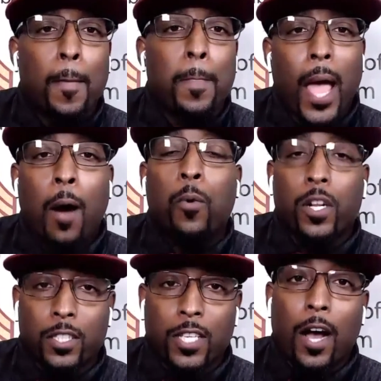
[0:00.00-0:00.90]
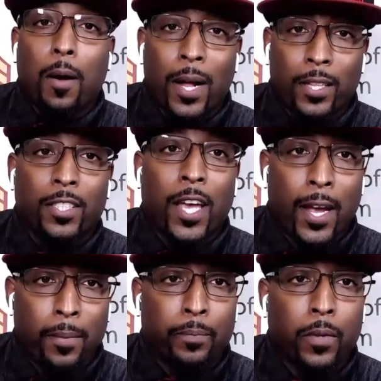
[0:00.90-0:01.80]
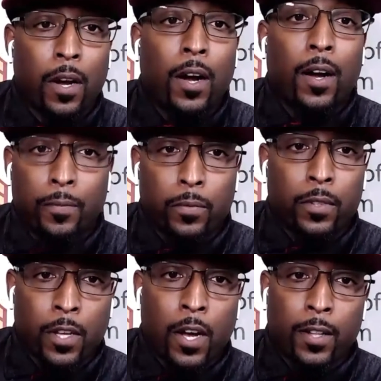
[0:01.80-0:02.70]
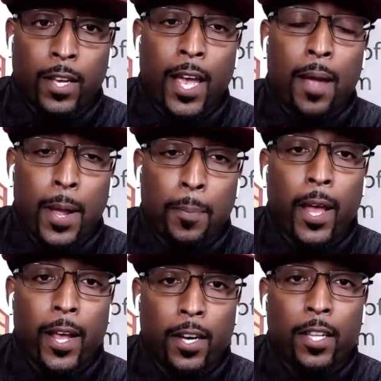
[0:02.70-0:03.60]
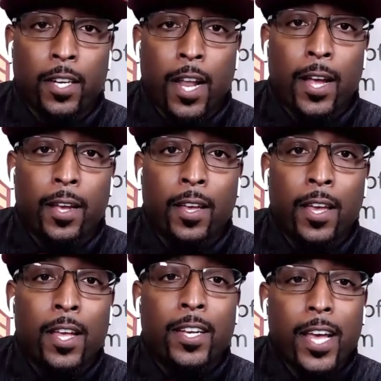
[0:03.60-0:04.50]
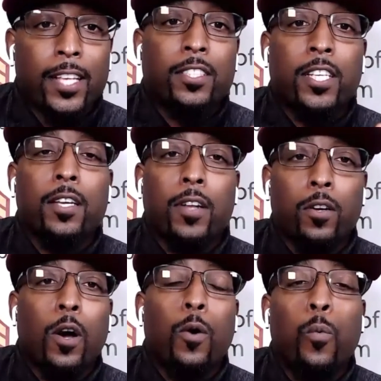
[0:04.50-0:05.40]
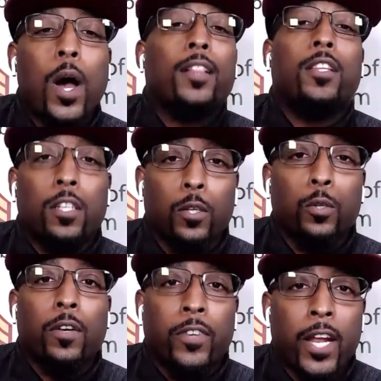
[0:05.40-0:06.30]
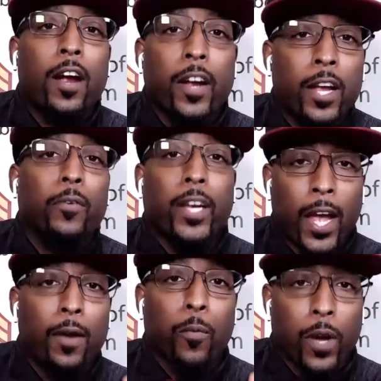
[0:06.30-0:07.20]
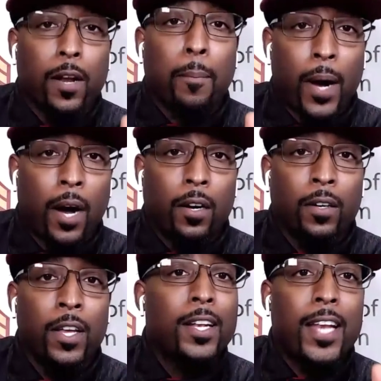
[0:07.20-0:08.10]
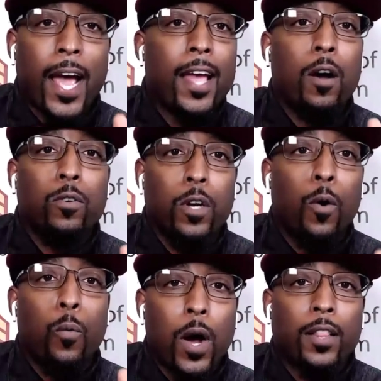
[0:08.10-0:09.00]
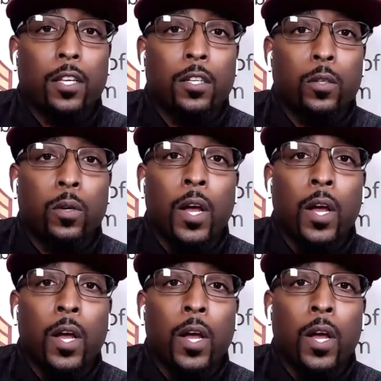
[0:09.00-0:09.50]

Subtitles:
I wanted to talk about this game, the game they played the other night. This team don't know what to do if Derrick Henry can't run the ball. They don't know what to do.